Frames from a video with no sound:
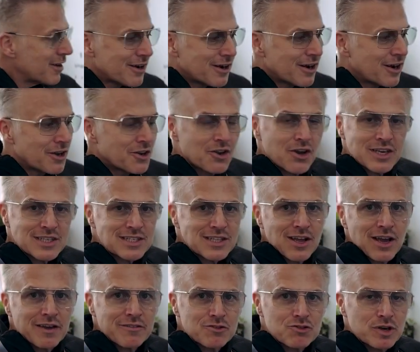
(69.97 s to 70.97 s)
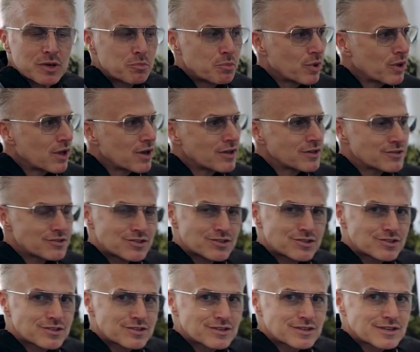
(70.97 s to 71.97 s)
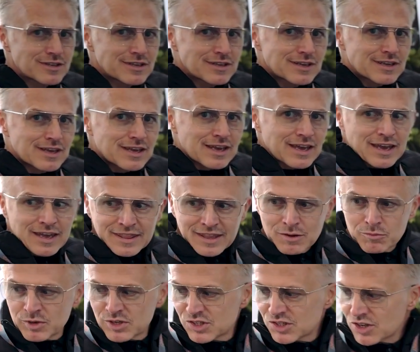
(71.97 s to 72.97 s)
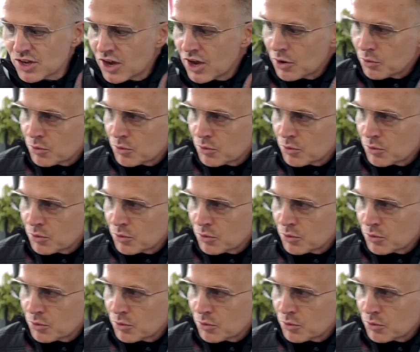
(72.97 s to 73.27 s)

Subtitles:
our nice live green plants, and then we start